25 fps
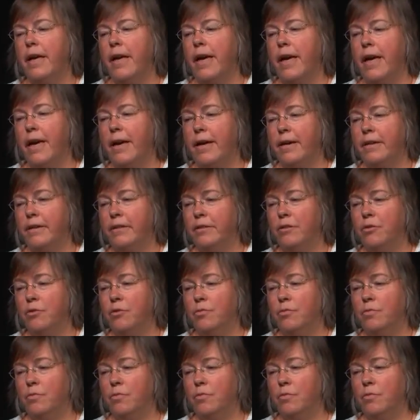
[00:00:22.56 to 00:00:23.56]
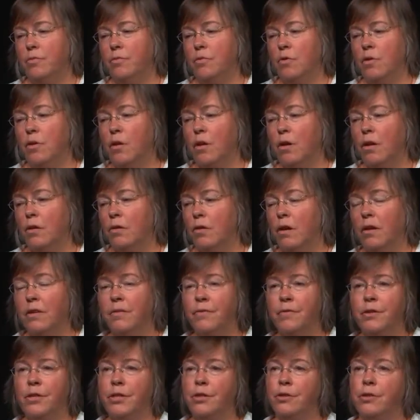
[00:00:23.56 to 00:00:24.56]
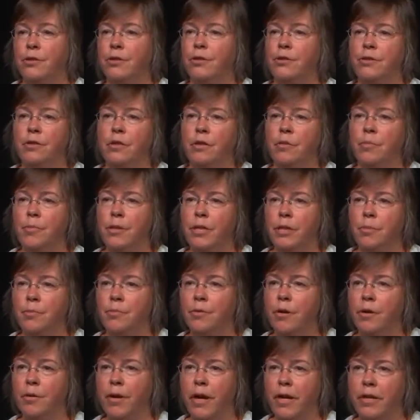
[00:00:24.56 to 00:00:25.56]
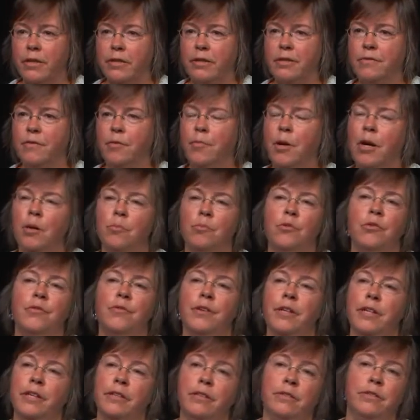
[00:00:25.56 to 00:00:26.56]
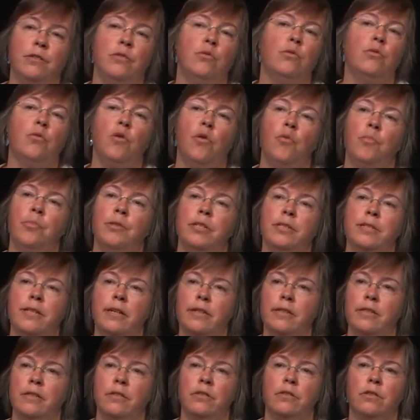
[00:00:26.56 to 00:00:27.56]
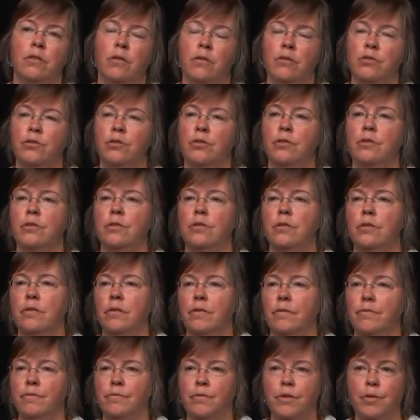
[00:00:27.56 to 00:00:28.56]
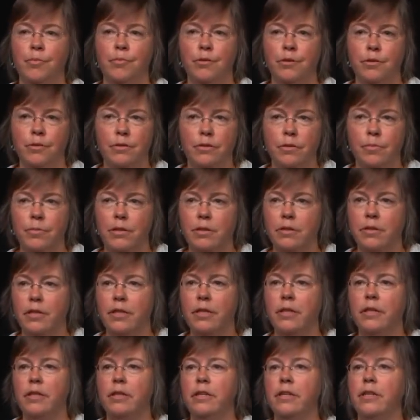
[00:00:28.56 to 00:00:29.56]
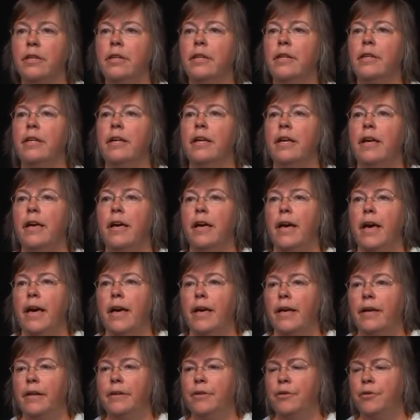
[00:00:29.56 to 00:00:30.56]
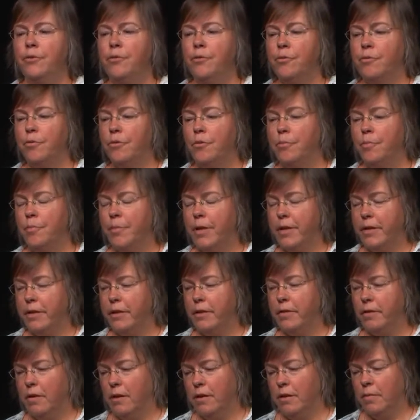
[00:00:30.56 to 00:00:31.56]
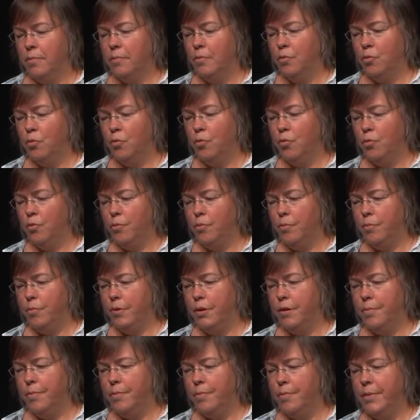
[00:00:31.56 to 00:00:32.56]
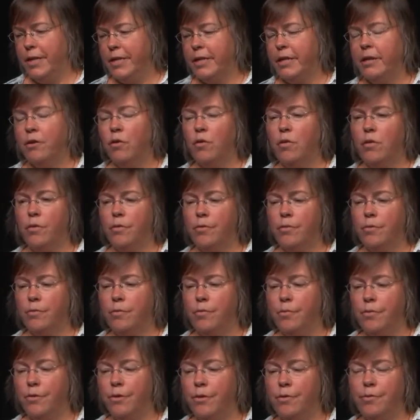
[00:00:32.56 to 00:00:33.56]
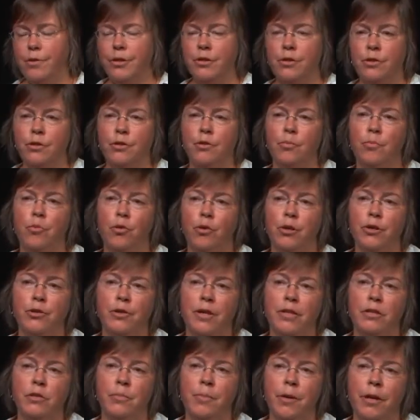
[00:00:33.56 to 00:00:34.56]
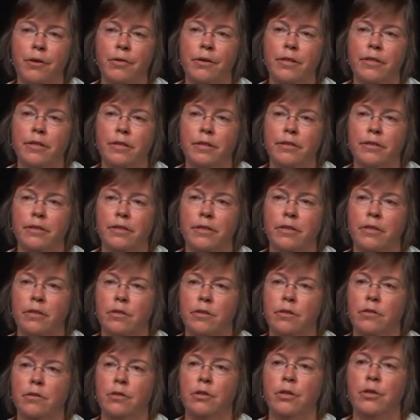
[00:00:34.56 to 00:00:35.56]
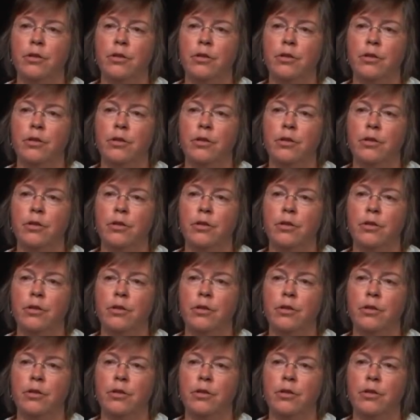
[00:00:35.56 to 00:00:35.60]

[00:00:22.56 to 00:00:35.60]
And a lot of researchers are being proactive about moving into open science culture of reproducibility and making their research more transparent as they go.